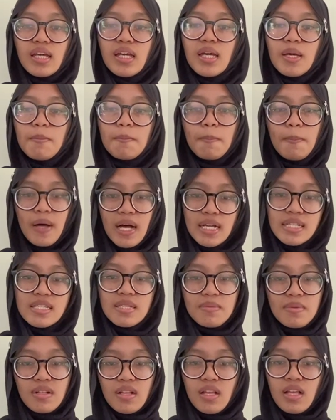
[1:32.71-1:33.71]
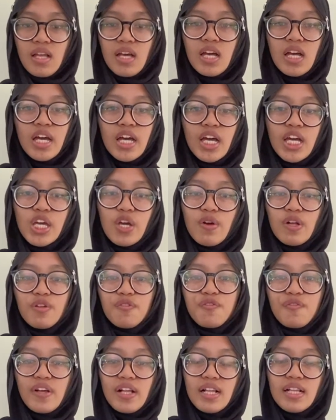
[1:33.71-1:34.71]
impossible, you
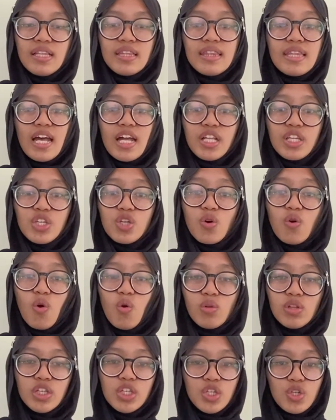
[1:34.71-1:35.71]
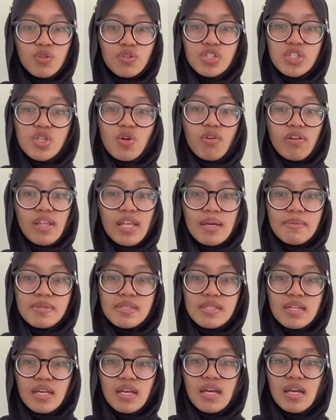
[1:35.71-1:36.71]
will feel that you only use your
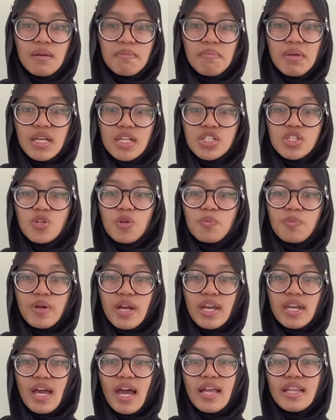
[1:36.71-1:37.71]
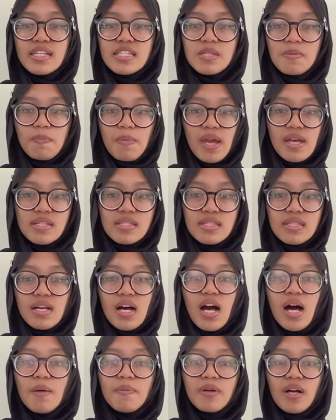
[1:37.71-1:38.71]
lips because your brain anticipates the
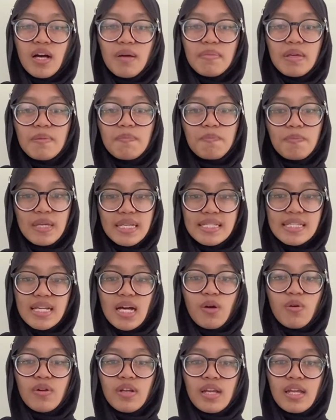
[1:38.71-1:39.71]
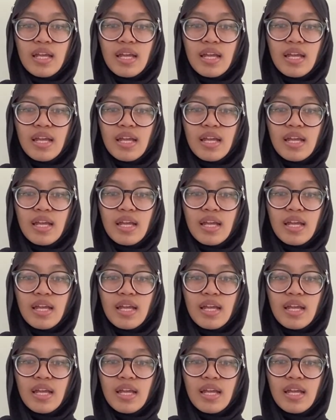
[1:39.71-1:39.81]
upcoming P sound.